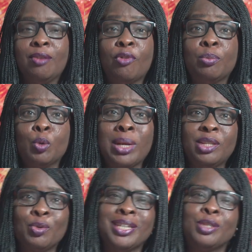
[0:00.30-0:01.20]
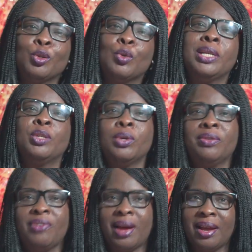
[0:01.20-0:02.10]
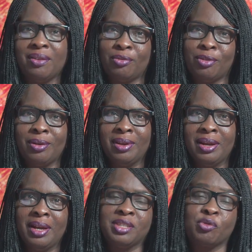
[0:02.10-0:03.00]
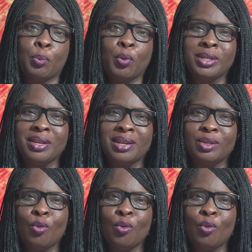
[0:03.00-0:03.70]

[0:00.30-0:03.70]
From 2020 to 2025, it's reported that